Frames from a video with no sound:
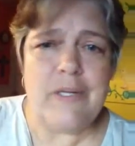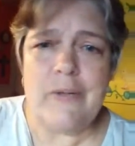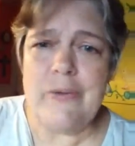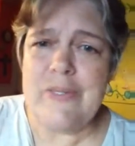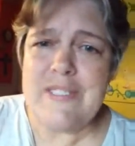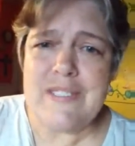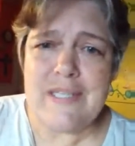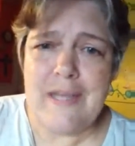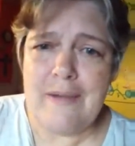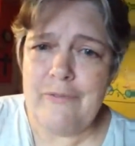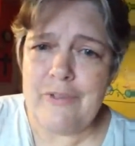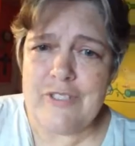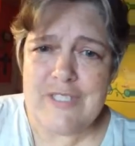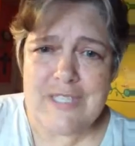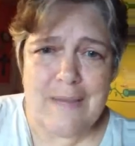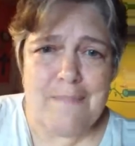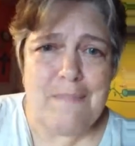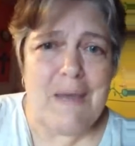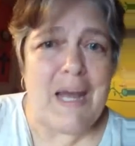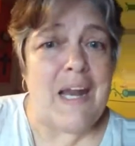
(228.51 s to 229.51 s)
doing something for
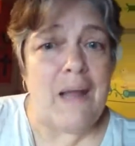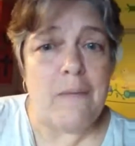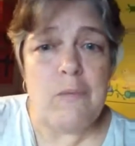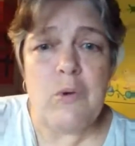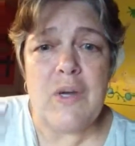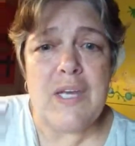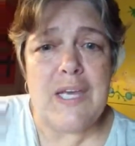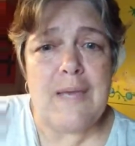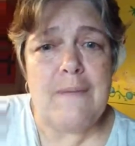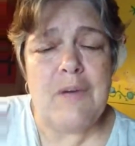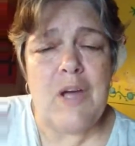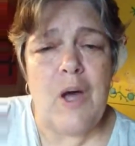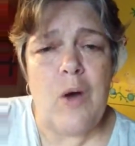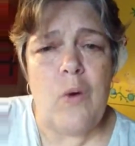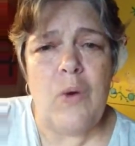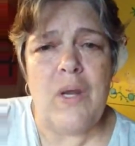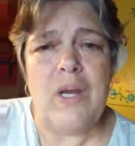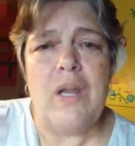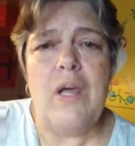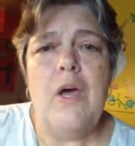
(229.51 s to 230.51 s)
somebody, I'm going to keep
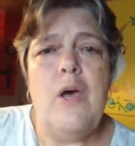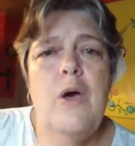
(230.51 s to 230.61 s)
going.